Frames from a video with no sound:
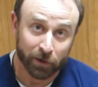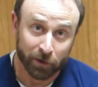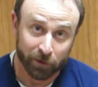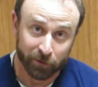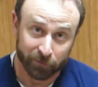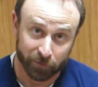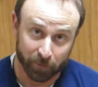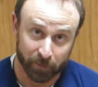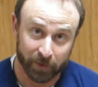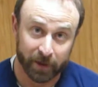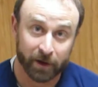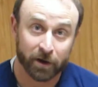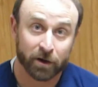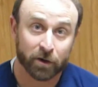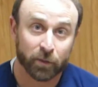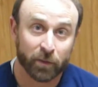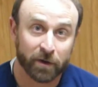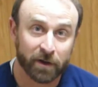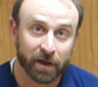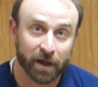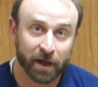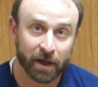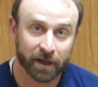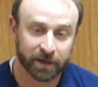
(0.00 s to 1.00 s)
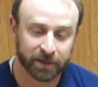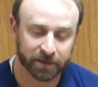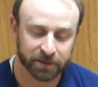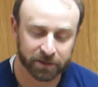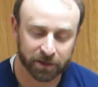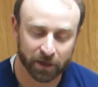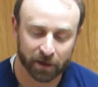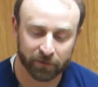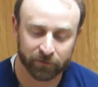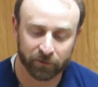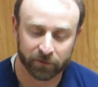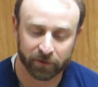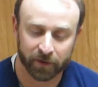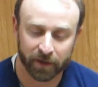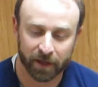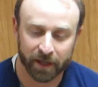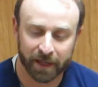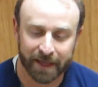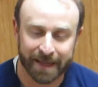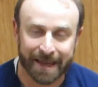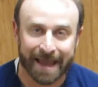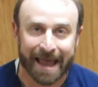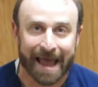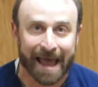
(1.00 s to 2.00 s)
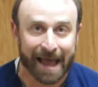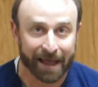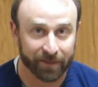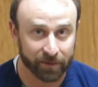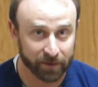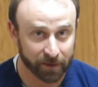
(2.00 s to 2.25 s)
From there, we discovered that he had